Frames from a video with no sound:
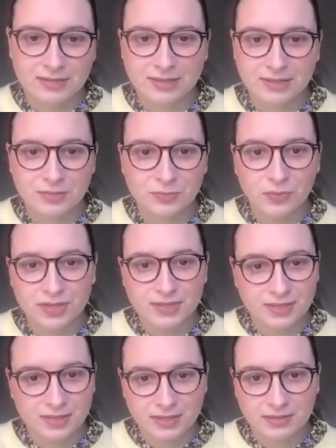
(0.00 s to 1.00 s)
It's what we're
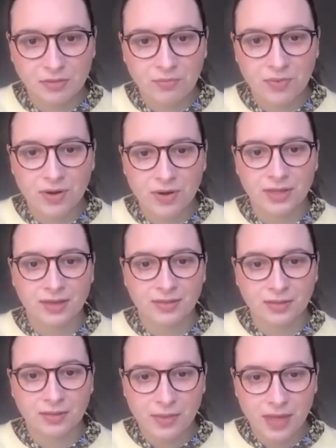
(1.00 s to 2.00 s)
seeing in the market.
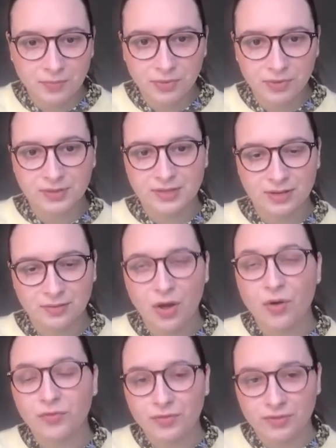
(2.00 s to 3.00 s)
The pain points are
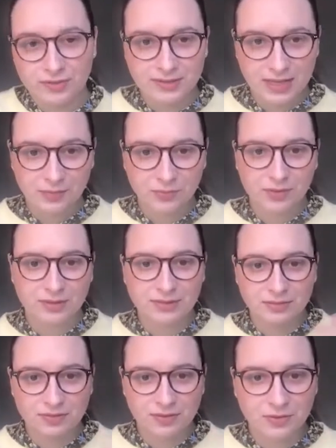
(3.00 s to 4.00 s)
often the same within
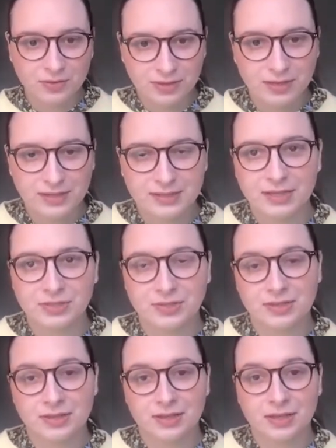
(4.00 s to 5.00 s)
different
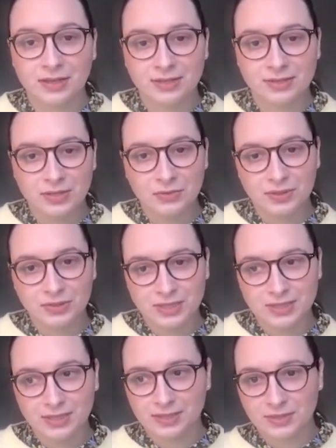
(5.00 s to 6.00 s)
organizations. And I think it's so
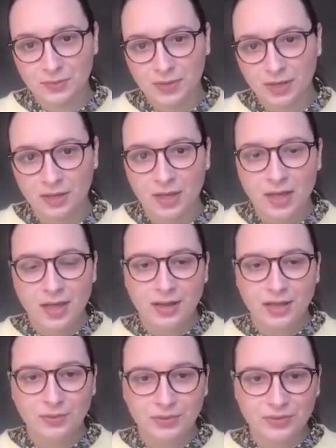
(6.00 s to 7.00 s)
interesting as well.
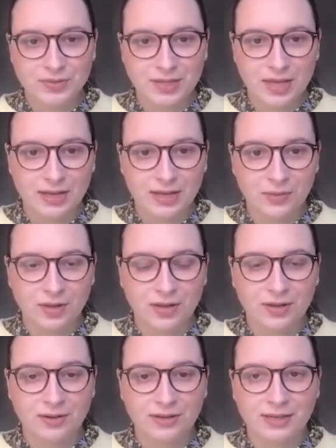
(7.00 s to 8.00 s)
Like when you say like we're
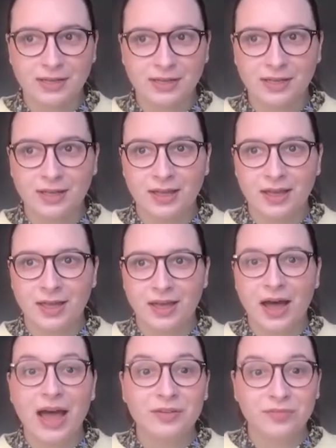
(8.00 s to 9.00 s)
currently
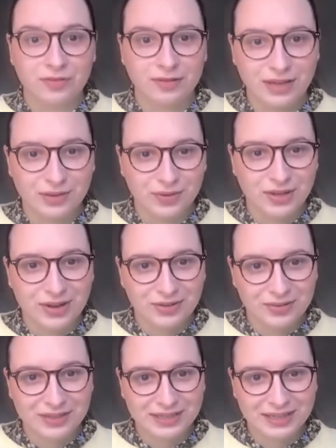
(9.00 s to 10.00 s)
I feel like we're
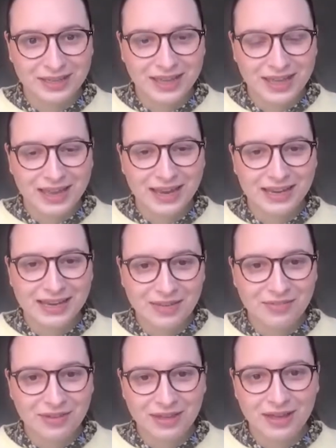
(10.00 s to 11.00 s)
currently
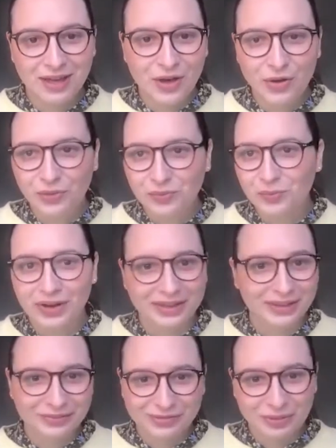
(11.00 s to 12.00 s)
living at home,
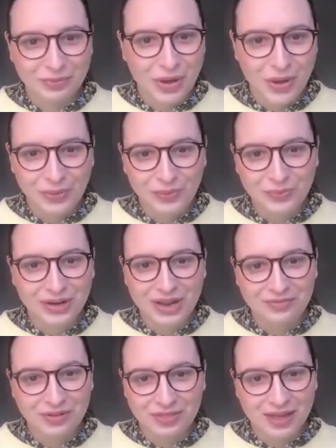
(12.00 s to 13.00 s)
working from home,
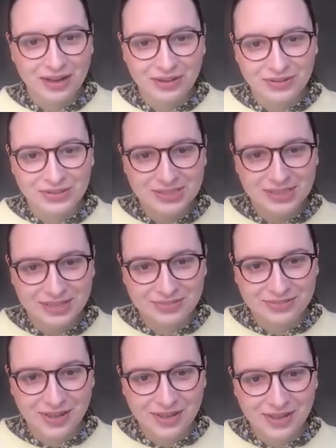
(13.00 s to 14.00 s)
whatever that looks like,
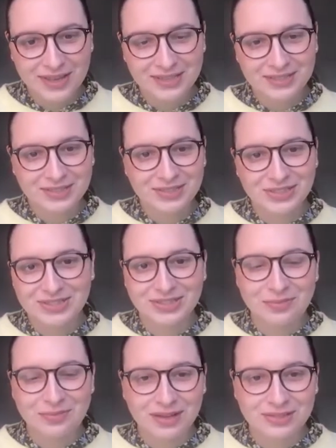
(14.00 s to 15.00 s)
right? It's just a
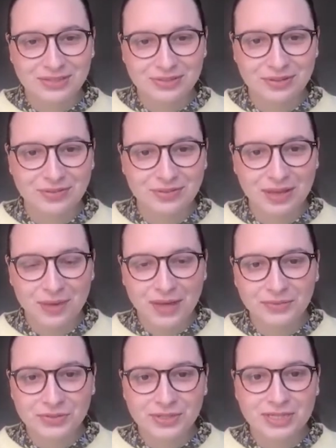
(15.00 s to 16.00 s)
matter of like
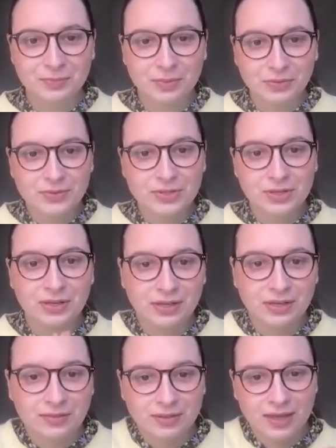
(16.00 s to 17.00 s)
boundaries, but also
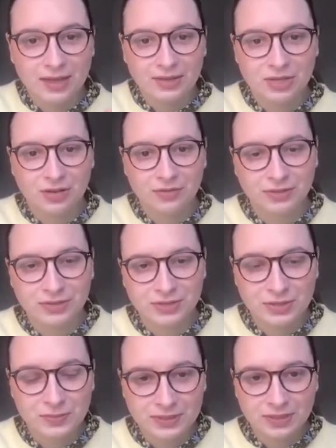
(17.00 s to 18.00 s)
looking at the HR function
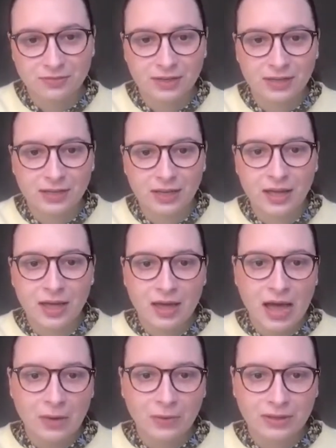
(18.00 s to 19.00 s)
specifically,
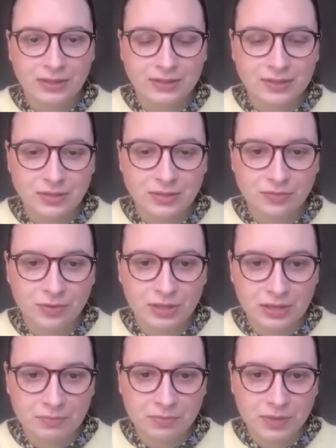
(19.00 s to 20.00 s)
how it needs to fully
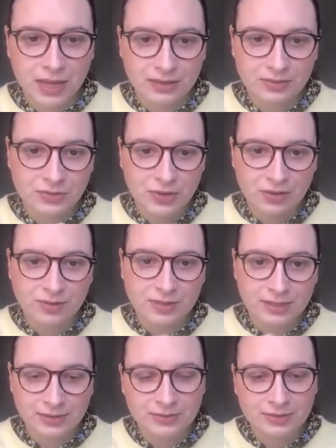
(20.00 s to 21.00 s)
embed into every
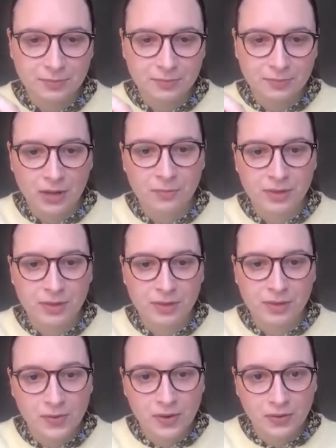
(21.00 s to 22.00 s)
single department and
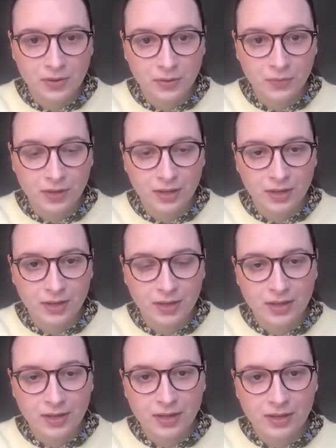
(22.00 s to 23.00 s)
no longer work
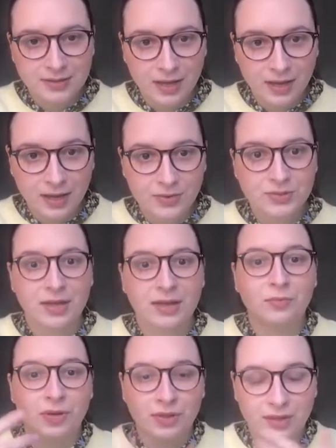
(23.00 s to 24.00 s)
in silos.
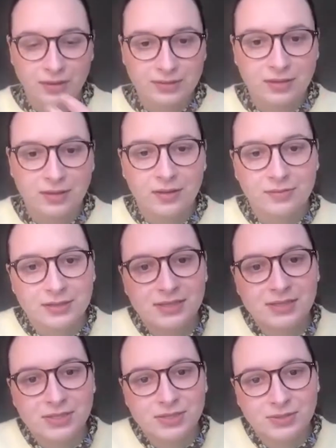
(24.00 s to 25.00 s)
And with it, the
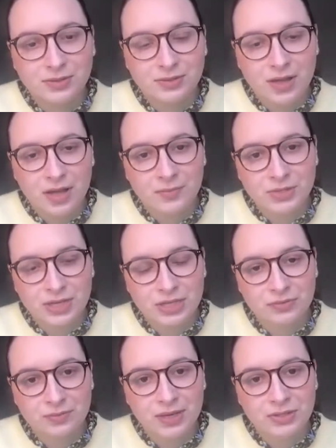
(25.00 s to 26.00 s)
digital um,
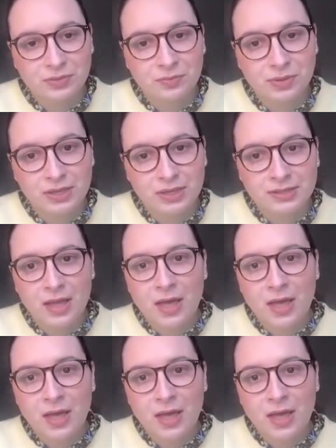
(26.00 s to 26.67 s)
transformation piece.